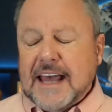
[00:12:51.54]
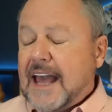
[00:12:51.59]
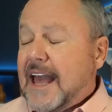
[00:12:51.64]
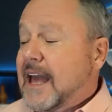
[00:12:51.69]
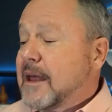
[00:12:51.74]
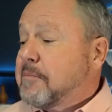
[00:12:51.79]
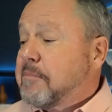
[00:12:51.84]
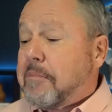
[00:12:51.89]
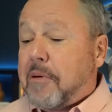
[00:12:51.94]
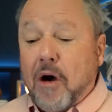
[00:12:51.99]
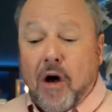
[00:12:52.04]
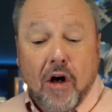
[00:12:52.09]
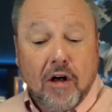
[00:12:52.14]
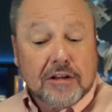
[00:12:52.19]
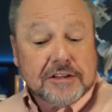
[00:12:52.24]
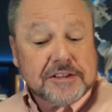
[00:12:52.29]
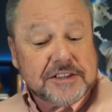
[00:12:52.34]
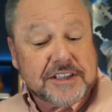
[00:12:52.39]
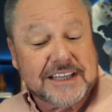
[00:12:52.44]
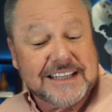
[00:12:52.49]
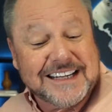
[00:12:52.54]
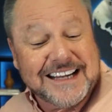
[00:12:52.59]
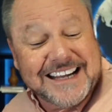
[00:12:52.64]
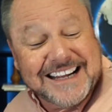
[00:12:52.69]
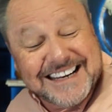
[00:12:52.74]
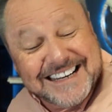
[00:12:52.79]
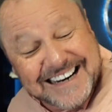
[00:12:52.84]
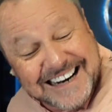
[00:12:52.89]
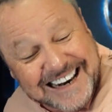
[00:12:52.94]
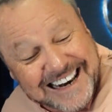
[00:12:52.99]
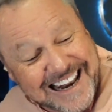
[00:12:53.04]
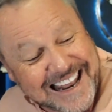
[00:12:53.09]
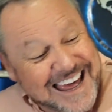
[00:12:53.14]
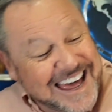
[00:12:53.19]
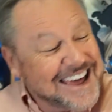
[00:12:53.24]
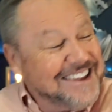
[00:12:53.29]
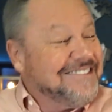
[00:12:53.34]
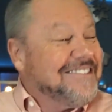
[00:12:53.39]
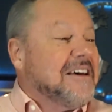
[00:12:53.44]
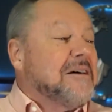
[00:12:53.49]
And Paul said he
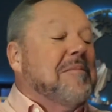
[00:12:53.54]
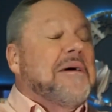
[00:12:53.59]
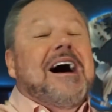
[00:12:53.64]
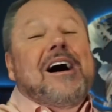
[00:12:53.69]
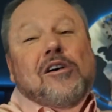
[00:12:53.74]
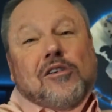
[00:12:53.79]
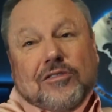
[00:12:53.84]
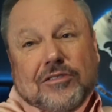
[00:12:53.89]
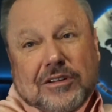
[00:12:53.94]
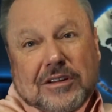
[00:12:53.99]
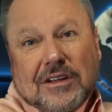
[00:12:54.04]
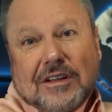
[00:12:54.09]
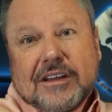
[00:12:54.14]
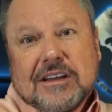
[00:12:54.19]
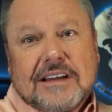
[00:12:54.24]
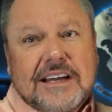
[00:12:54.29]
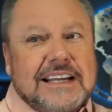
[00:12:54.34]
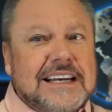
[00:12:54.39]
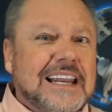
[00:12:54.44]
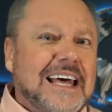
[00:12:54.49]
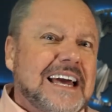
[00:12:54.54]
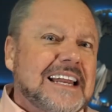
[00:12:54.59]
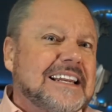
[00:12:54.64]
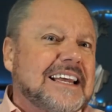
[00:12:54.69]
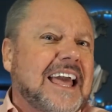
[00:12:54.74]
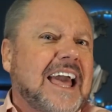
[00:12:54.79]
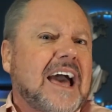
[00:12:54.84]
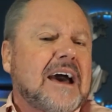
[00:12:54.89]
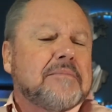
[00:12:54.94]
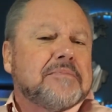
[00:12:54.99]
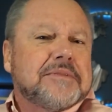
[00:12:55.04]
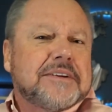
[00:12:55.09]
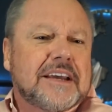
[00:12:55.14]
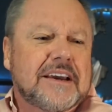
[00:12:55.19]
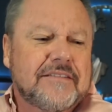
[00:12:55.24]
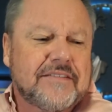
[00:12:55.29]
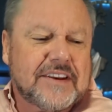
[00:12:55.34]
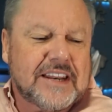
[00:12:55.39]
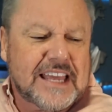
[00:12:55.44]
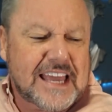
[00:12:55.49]
led them out, he led
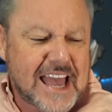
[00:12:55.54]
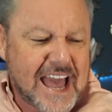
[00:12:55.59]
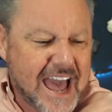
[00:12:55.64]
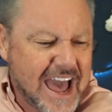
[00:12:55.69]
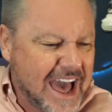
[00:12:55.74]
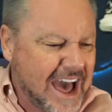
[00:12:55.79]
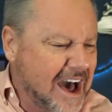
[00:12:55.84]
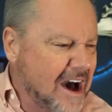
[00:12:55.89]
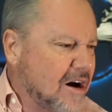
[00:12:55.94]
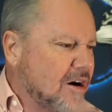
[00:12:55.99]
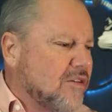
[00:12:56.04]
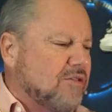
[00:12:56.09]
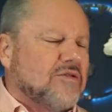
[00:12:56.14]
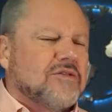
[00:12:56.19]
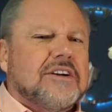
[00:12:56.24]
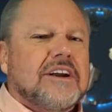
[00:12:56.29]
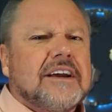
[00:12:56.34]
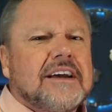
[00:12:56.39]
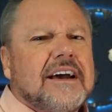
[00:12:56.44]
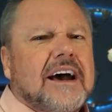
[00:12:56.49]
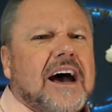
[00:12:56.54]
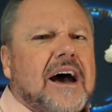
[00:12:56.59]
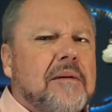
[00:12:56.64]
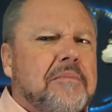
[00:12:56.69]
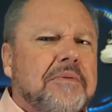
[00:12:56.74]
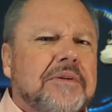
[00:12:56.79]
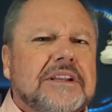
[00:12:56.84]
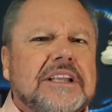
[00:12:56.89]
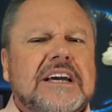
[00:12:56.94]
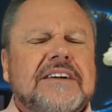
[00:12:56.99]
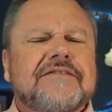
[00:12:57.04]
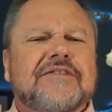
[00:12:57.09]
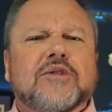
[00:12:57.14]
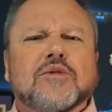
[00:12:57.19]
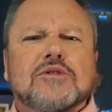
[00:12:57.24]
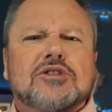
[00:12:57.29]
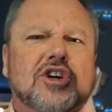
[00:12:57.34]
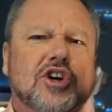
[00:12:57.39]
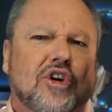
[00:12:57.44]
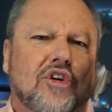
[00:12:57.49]
captivity out. I believe there
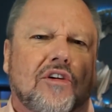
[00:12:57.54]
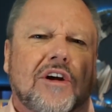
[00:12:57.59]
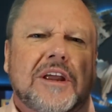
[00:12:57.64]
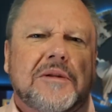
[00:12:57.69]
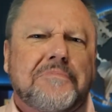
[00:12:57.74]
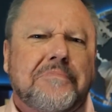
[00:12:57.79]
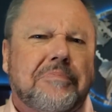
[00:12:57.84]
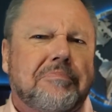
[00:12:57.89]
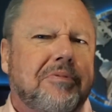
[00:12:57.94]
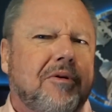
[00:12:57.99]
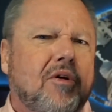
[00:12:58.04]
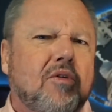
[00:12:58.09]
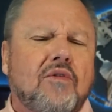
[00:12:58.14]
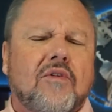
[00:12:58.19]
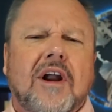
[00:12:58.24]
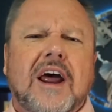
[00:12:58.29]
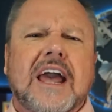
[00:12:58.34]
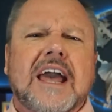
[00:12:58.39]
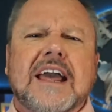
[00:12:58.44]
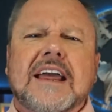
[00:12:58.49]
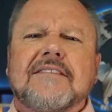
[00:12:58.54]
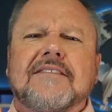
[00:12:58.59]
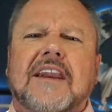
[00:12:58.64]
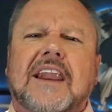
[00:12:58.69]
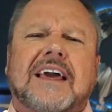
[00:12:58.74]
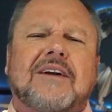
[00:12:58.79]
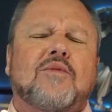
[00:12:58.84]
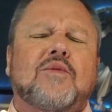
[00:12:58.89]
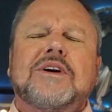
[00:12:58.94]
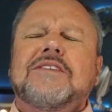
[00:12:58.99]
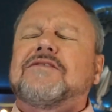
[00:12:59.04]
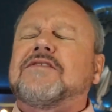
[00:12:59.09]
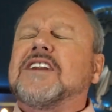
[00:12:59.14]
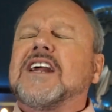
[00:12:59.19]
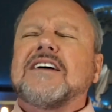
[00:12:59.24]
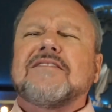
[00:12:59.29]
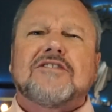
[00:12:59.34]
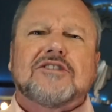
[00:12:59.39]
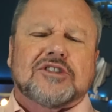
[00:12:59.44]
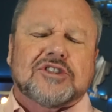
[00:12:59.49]
was a great parade like we've
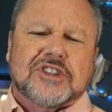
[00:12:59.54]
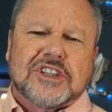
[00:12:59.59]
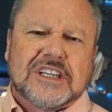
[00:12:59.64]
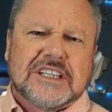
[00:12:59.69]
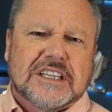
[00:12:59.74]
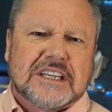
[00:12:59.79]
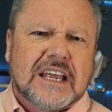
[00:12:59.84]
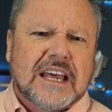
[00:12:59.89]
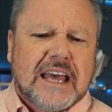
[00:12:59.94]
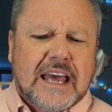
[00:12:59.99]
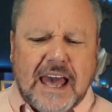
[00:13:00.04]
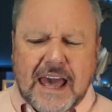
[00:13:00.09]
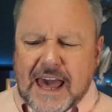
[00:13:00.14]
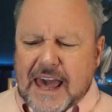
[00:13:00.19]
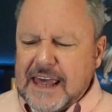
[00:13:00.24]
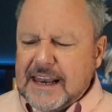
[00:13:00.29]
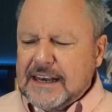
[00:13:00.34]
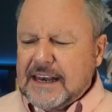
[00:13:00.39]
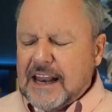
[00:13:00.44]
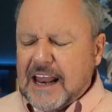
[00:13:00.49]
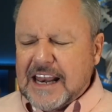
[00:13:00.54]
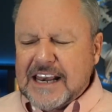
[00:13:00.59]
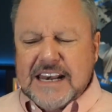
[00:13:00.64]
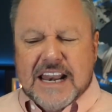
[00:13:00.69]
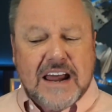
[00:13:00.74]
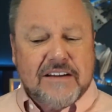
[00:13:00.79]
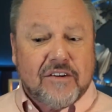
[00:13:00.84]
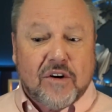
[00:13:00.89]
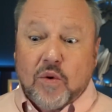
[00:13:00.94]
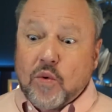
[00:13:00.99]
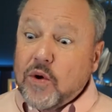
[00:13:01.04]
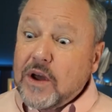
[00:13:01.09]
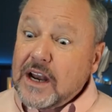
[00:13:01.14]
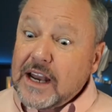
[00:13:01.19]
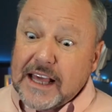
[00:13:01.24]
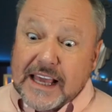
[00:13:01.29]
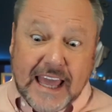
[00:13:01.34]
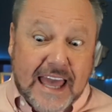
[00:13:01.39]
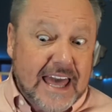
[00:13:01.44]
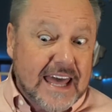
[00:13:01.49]
never seen and, and never
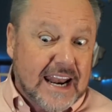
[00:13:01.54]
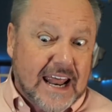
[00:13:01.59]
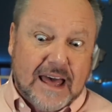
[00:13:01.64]
will again.